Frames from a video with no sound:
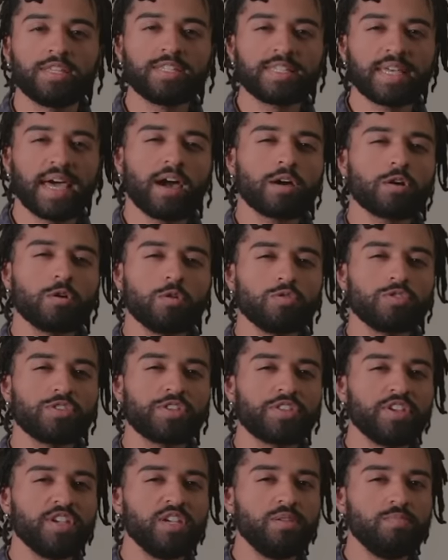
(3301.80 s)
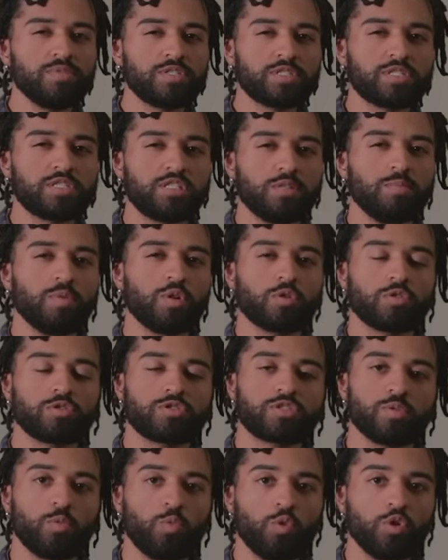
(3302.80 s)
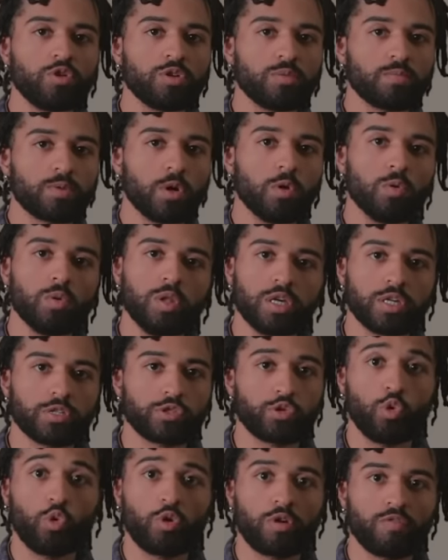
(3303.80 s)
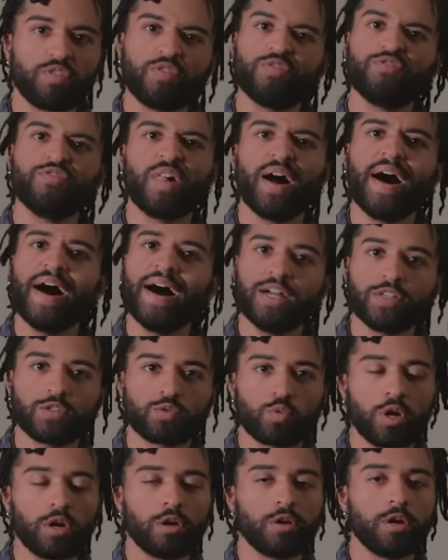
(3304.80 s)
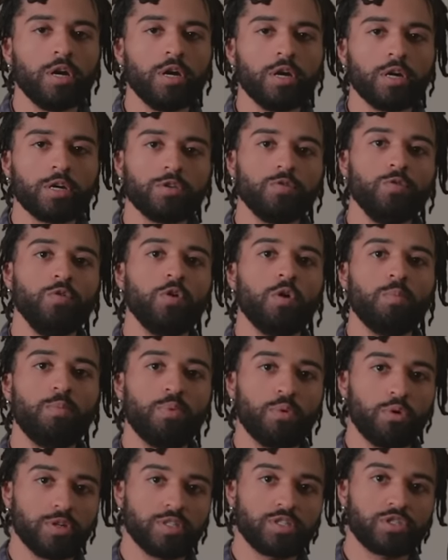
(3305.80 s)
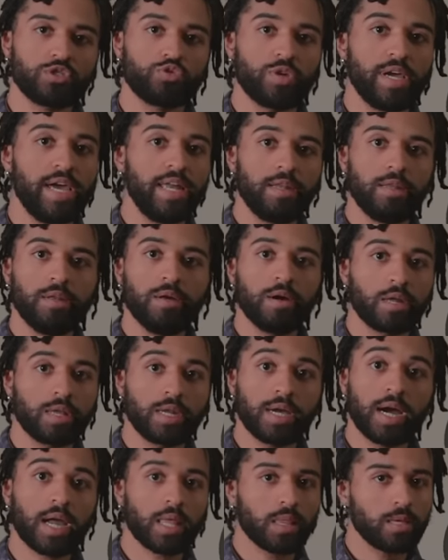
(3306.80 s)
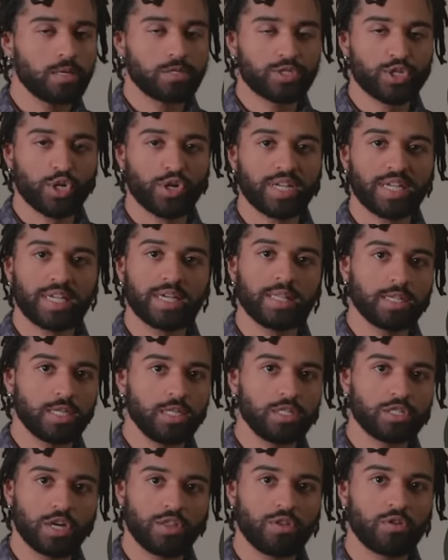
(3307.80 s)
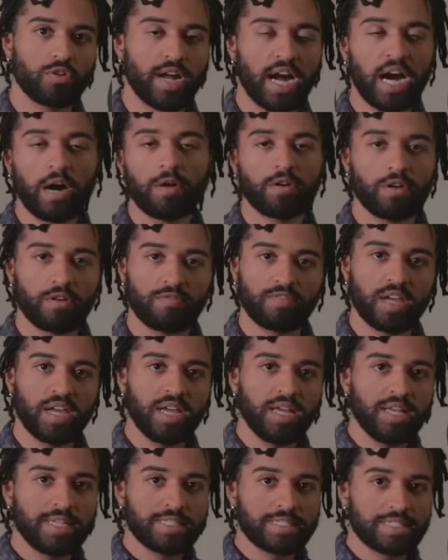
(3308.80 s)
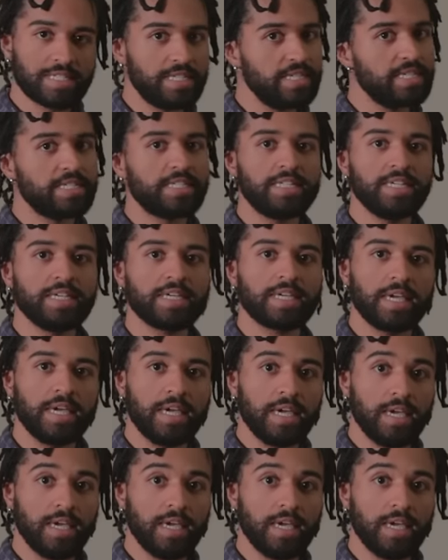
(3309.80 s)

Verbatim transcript: This echoes themes similar to William Golding's Lord of the Flies, where, you know, boys stranded on an island start killing each other out of sadistic